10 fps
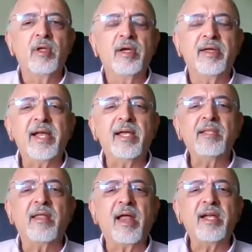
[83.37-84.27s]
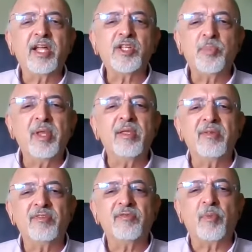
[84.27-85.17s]
creating the right
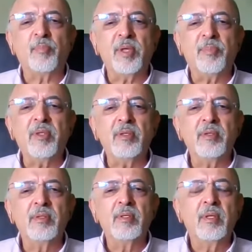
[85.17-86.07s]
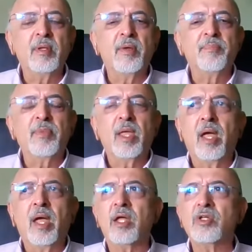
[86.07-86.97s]
experience for people
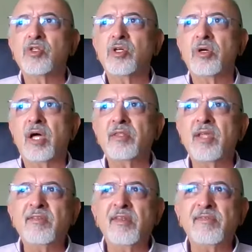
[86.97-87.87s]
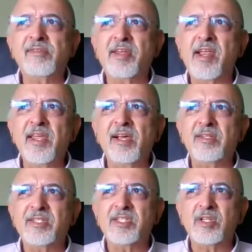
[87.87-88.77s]
and uh, I think the
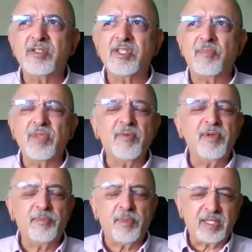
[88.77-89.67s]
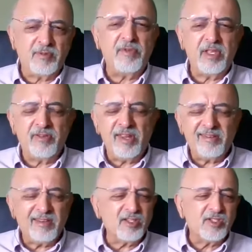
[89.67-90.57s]
millennials, uh, something we, by the way, we
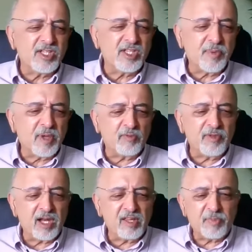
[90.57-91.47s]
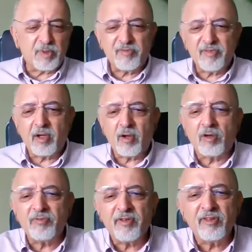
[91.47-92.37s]
researched this because we had a specific
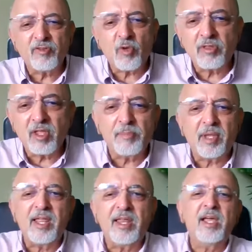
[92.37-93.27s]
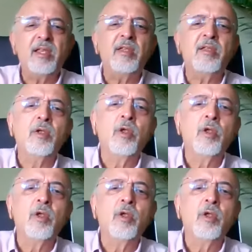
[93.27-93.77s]
conference on the millennial